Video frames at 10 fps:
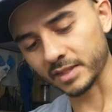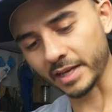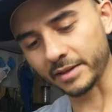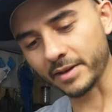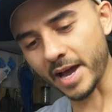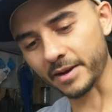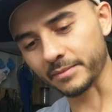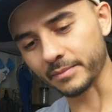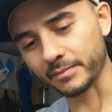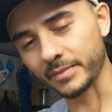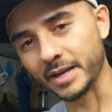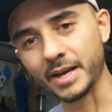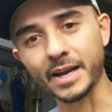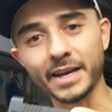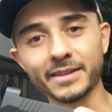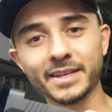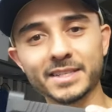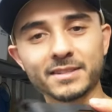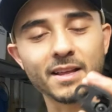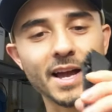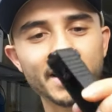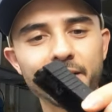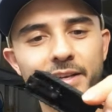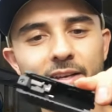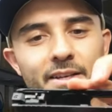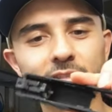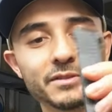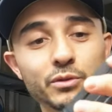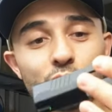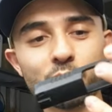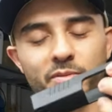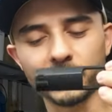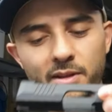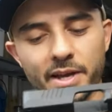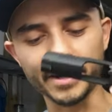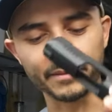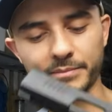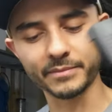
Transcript: like that. And this slide is super light